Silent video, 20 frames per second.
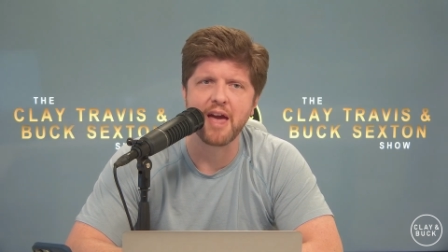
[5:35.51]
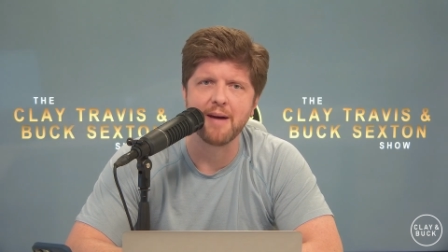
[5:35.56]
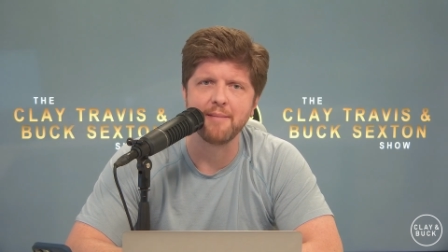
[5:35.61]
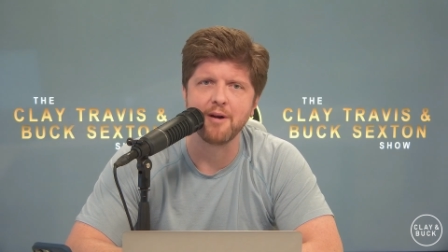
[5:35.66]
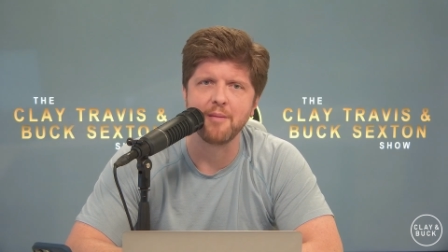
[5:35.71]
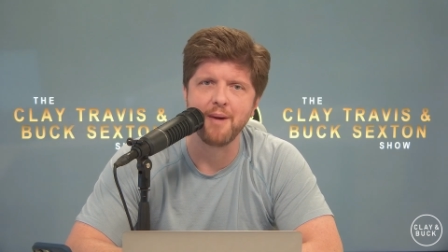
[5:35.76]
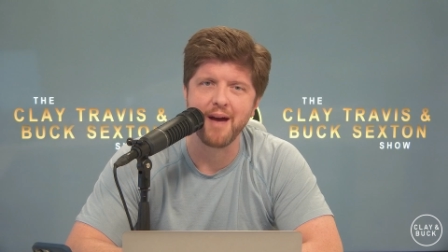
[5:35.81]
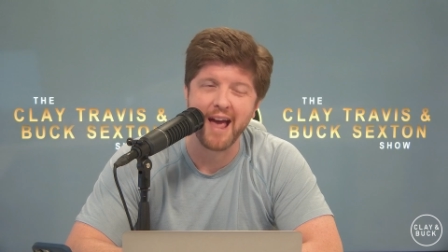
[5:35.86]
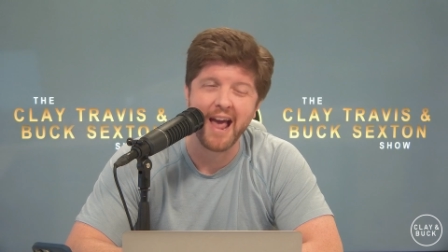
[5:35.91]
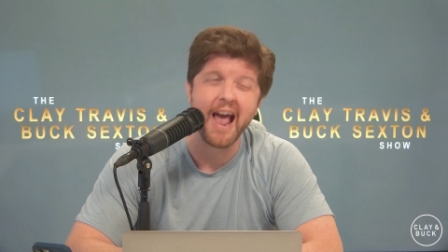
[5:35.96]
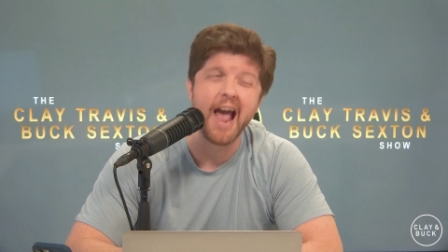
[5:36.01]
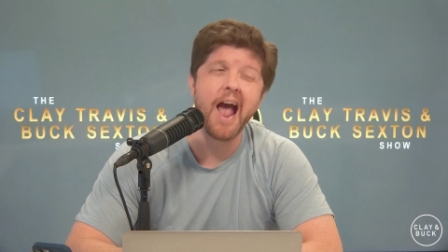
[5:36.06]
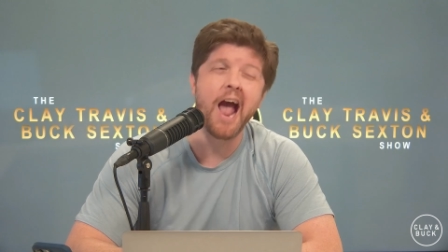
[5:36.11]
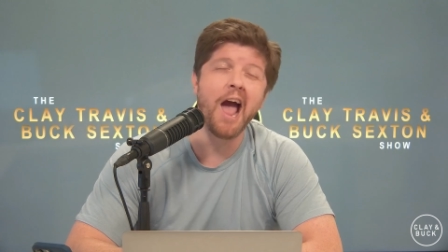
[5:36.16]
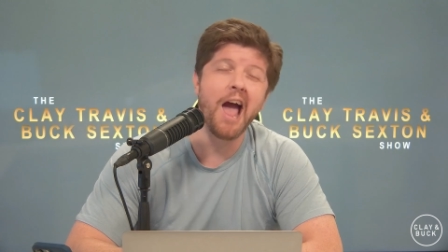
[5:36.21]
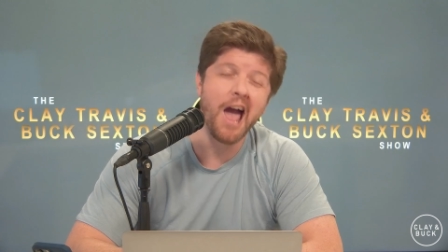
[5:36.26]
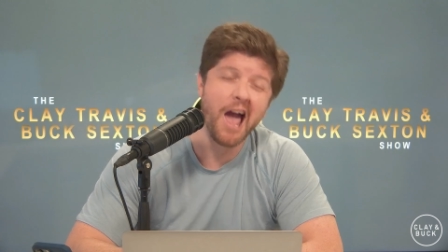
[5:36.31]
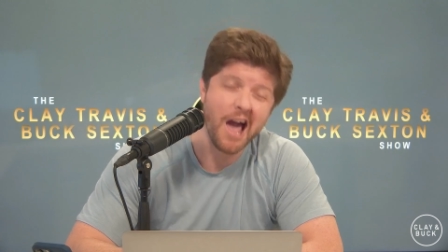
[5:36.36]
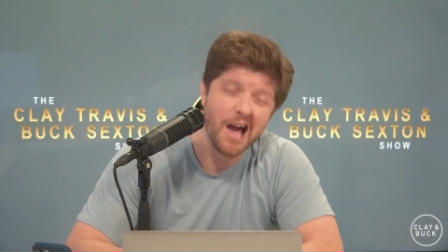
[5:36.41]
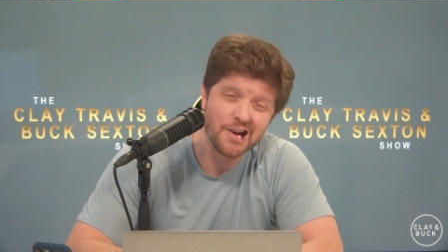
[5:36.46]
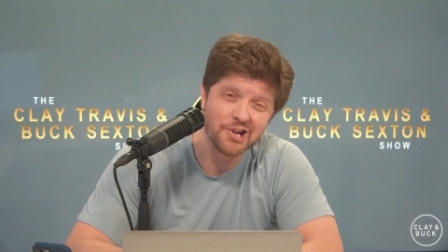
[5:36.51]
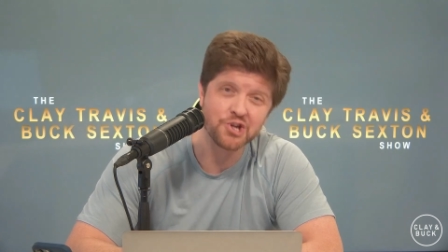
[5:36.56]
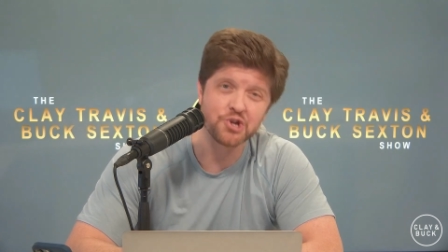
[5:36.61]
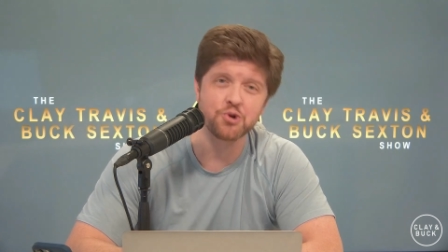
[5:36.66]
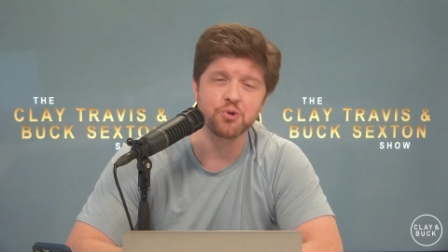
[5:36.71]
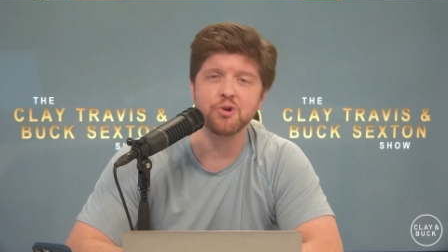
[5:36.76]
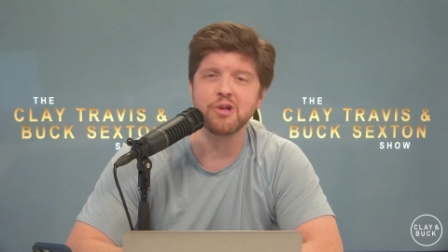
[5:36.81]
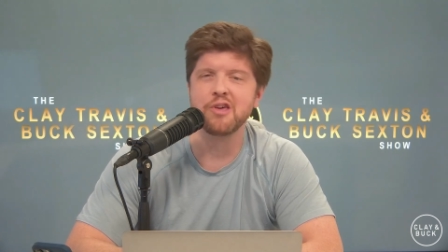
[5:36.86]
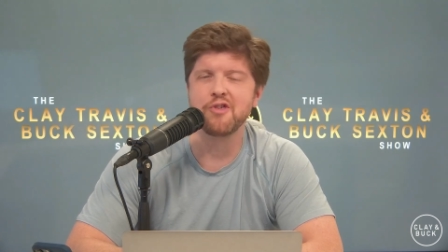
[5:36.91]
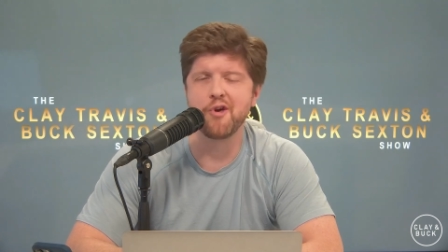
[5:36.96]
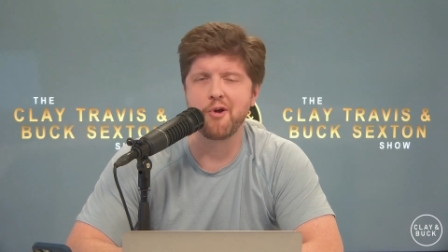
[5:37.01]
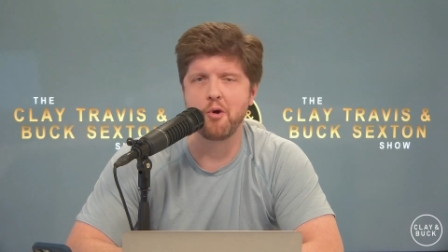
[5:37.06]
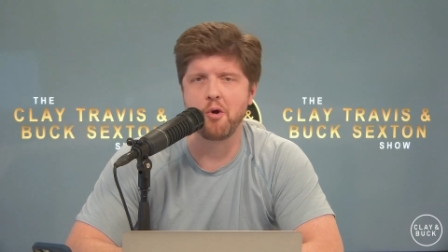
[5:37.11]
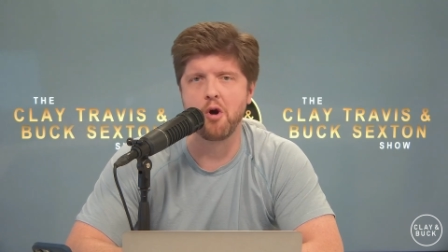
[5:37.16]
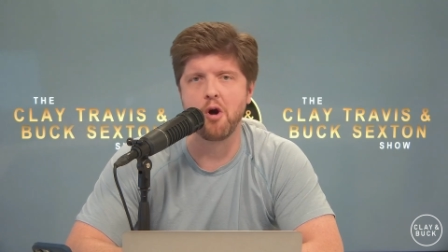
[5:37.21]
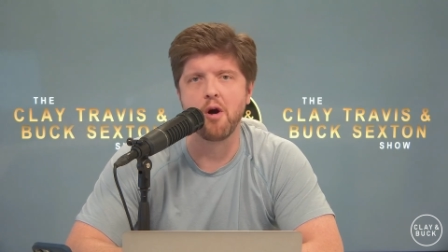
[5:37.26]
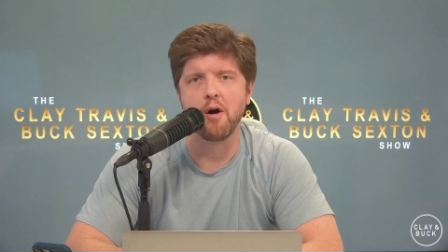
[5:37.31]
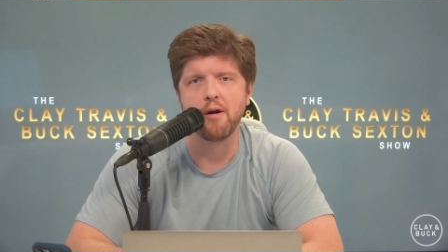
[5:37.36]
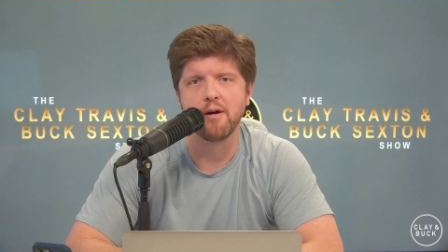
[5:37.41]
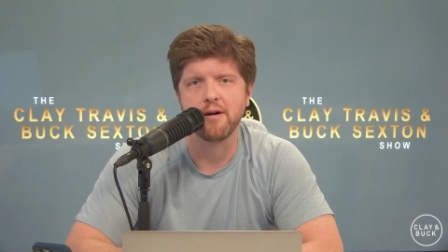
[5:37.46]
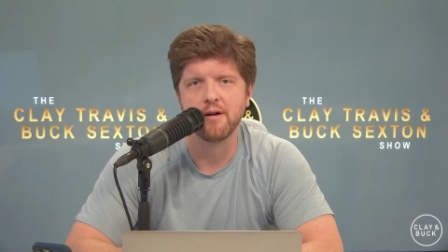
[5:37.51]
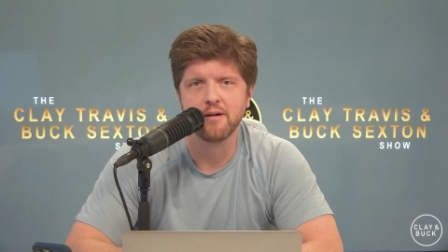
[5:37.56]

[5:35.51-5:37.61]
the MMA. Actually, there are.